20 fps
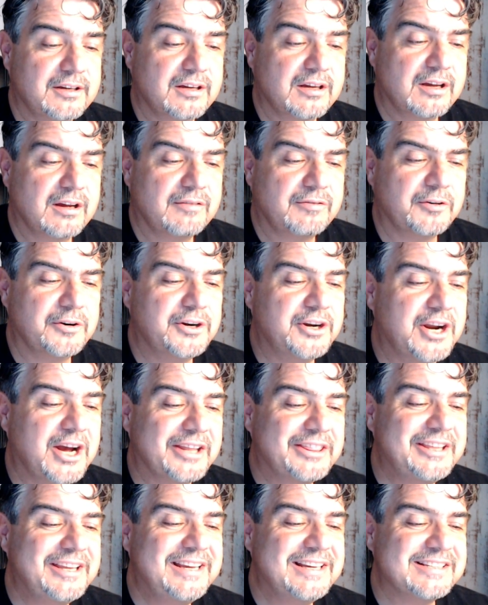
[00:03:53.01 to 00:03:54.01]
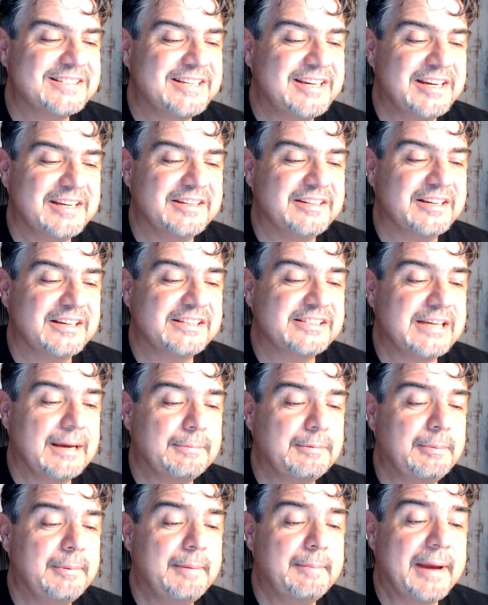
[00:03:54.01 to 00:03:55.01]
For nothing is hidden except to
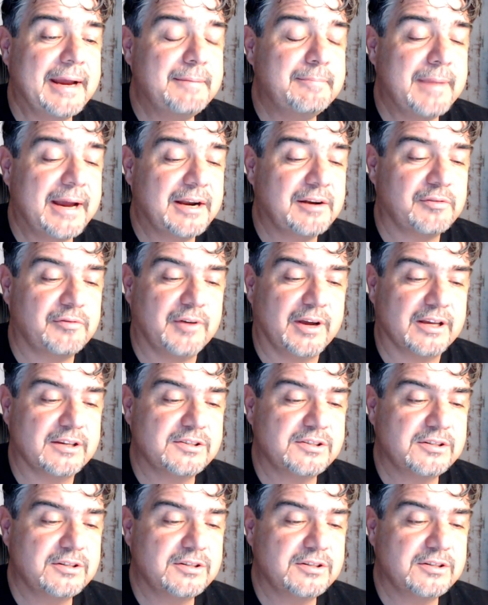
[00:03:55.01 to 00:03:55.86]
be made manifest,